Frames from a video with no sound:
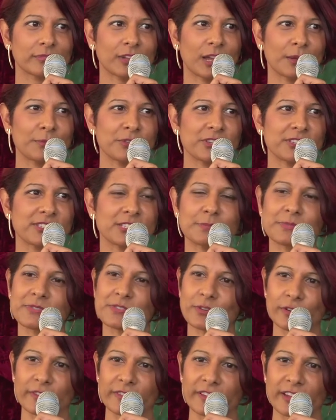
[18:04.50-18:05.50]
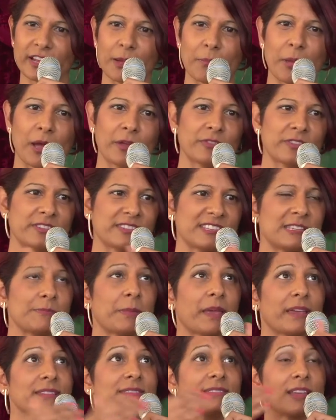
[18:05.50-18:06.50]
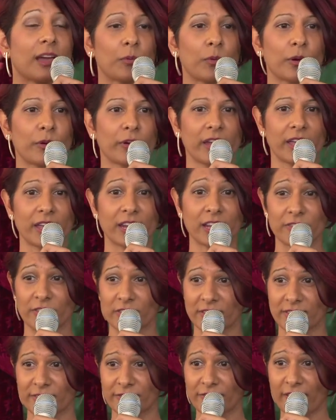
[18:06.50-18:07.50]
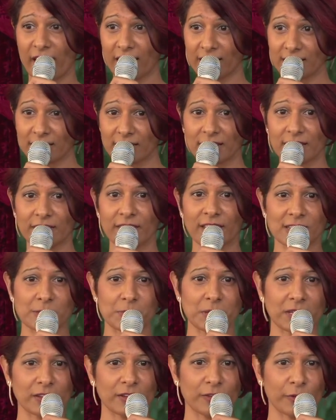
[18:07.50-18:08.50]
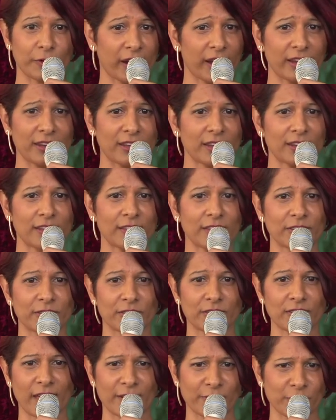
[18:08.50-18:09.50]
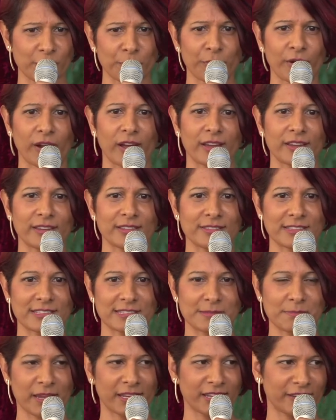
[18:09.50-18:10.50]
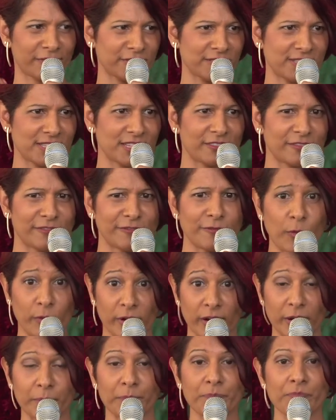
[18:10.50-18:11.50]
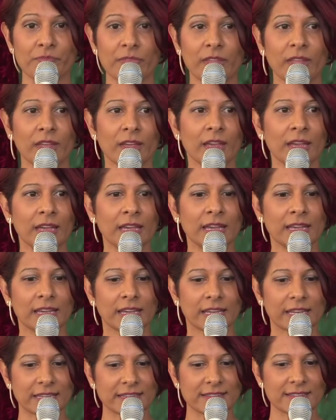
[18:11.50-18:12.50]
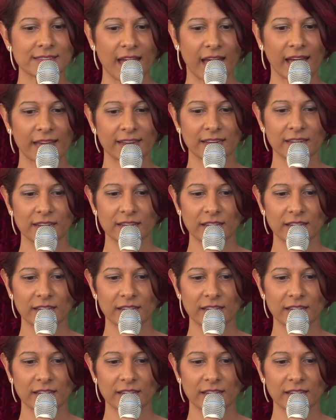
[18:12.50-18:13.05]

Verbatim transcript: I'm just observing about this space that we're in and this valley that's being created, this enterprise, this magnificent forum, is that